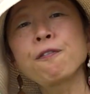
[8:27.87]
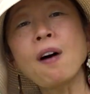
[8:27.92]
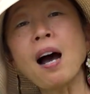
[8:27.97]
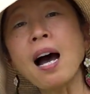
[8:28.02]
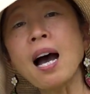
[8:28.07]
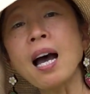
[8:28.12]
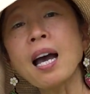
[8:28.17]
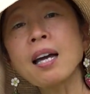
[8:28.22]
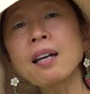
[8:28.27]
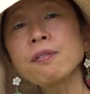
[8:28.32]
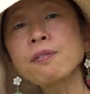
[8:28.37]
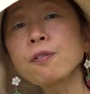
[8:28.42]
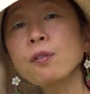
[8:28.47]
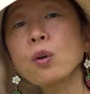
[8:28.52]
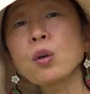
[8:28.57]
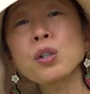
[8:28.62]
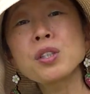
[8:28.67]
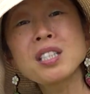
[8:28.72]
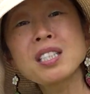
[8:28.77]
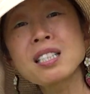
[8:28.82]
5
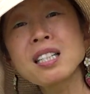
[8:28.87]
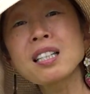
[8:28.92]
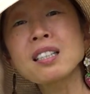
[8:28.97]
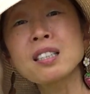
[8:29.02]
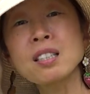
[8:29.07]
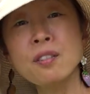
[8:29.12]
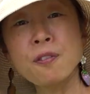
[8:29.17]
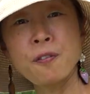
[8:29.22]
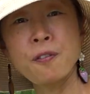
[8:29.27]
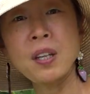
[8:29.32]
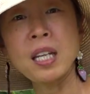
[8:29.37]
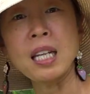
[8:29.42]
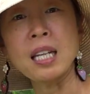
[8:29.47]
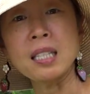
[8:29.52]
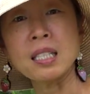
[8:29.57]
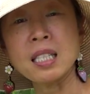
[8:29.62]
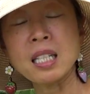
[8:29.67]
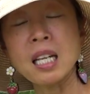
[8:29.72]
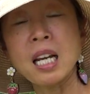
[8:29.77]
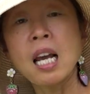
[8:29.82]
or 6 feet,
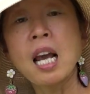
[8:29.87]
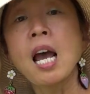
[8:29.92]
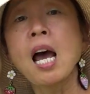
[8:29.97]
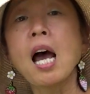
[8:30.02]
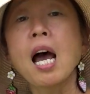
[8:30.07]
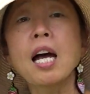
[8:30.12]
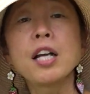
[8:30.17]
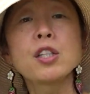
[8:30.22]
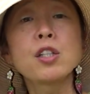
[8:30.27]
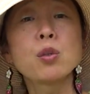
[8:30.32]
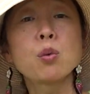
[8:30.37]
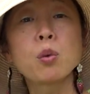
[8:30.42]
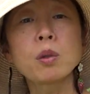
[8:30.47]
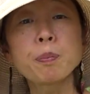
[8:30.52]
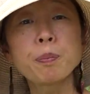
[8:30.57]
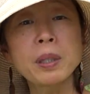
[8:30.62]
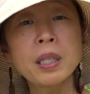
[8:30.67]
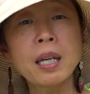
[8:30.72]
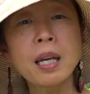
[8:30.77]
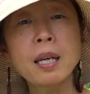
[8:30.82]
and you will
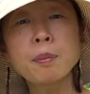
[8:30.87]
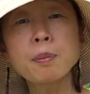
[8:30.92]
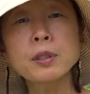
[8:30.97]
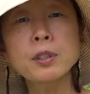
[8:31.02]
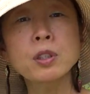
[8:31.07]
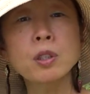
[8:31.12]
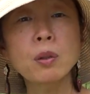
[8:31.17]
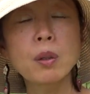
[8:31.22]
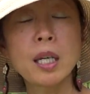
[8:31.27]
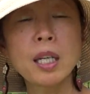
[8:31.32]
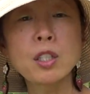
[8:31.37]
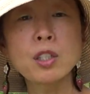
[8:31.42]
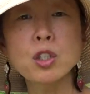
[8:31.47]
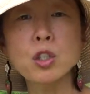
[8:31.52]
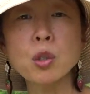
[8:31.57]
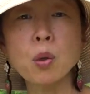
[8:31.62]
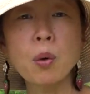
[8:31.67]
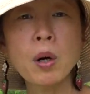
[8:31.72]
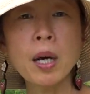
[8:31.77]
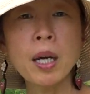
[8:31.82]
be able to
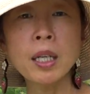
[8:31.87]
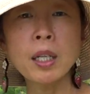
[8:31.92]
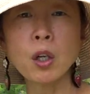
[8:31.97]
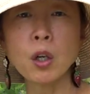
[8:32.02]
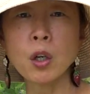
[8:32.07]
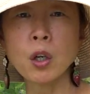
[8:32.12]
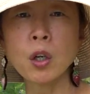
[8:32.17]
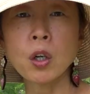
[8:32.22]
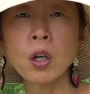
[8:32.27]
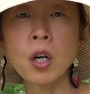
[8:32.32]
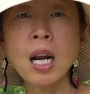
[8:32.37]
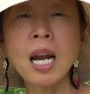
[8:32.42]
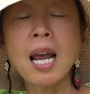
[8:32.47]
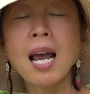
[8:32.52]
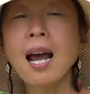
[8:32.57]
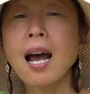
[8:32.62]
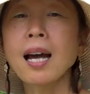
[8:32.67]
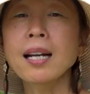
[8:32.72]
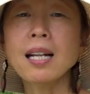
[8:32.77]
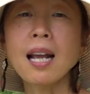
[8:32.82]
enjoy her
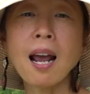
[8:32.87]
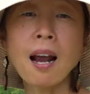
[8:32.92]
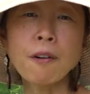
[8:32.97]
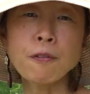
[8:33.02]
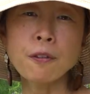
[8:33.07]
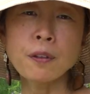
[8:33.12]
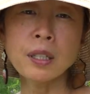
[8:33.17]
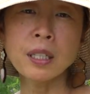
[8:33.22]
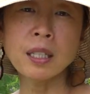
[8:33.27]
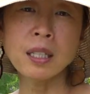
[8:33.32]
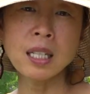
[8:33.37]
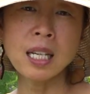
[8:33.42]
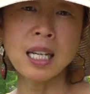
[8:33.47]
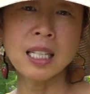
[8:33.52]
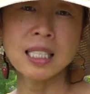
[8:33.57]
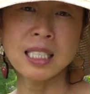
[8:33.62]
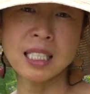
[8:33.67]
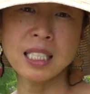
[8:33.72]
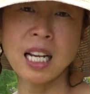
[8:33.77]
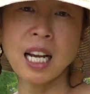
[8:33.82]
at every
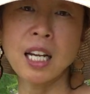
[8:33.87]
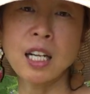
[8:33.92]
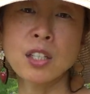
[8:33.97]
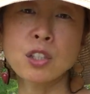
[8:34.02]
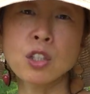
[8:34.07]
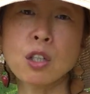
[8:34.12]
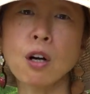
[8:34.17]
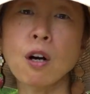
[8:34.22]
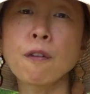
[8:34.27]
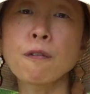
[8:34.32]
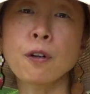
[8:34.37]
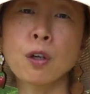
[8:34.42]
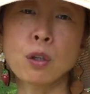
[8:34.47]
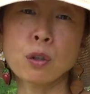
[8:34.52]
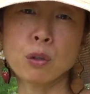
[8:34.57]
stage of her